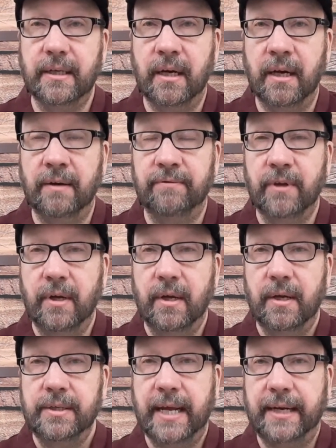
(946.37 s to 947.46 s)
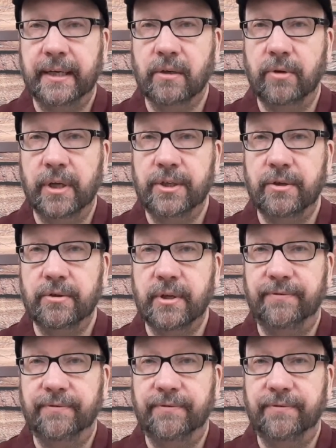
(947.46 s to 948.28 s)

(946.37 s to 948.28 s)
of technical issues.